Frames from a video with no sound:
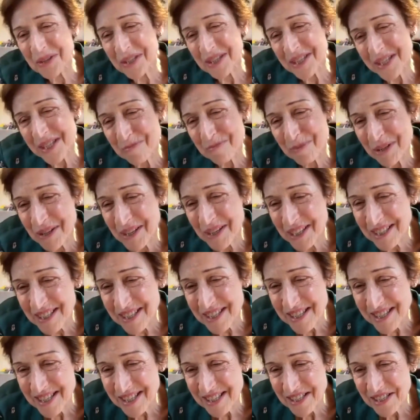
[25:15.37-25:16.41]

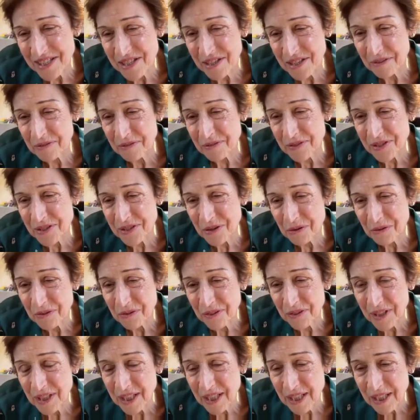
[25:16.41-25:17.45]
experience the shift,
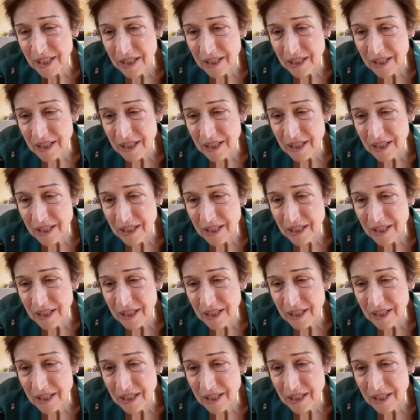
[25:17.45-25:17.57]
Sophie?